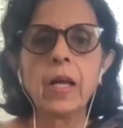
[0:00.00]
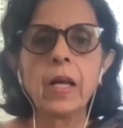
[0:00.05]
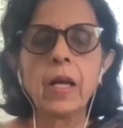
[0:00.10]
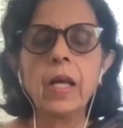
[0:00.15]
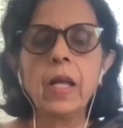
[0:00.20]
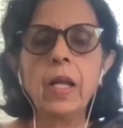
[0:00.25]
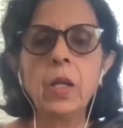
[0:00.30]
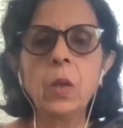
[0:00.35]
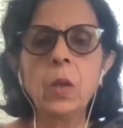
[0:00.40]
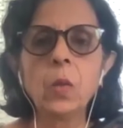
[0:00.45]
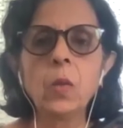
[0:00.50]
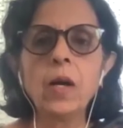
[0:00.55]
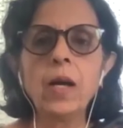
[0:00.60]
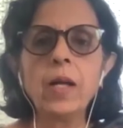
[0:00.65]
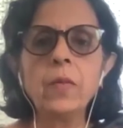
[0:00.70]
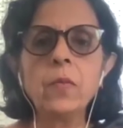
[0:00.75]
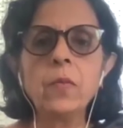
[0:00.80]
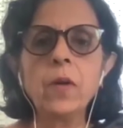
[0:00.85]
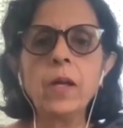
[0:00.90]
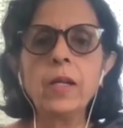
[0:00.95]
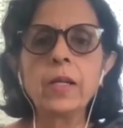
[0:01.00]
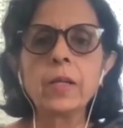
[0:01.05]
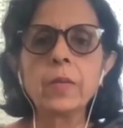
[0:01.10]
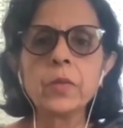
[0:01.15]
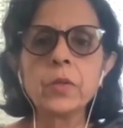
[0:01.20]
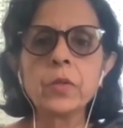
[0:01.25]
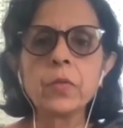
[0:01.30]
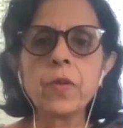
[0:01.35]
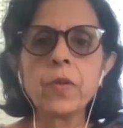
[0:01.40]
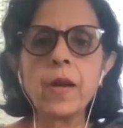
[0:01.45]
Hello and welcome
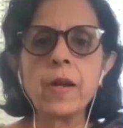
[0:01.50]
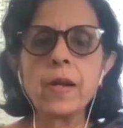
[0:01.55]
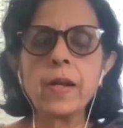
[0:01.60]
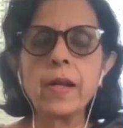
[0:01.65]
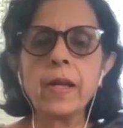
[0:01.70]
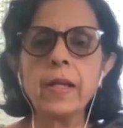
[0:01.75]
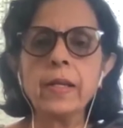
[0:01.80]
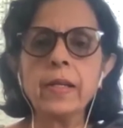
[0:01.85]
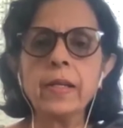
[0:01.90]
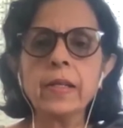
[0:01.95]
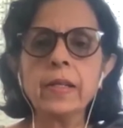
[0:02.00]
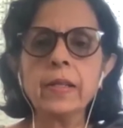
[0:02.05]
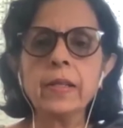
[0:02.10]
to Frontline.